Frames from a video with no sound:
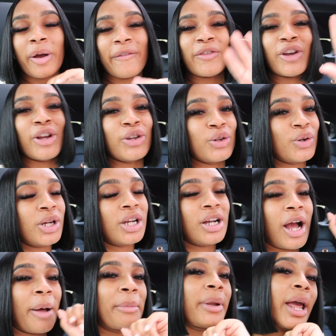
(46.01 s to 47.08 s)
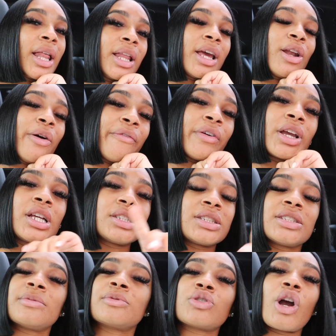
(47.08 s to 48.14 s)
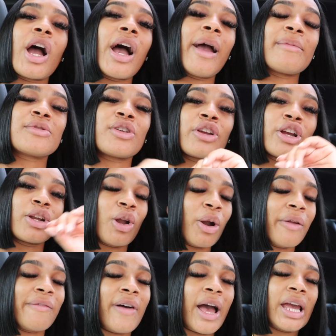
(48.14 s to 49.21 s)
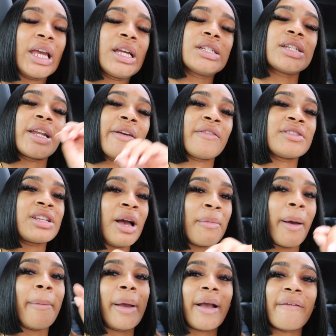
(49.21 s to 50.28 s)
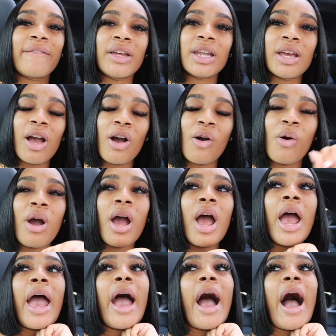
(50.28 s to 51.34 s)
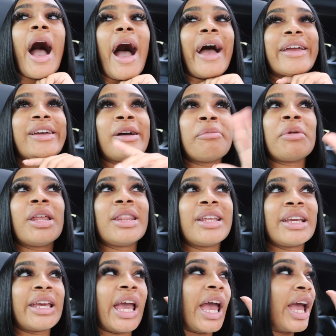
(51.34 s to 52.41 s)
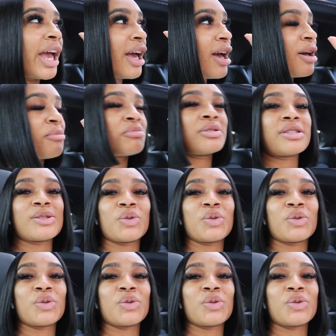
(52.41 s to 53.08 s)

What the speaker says: If you're new here, I'm Daylay. Don't forget to subscribe so you're notified each and every time I make a video. I am in the yams.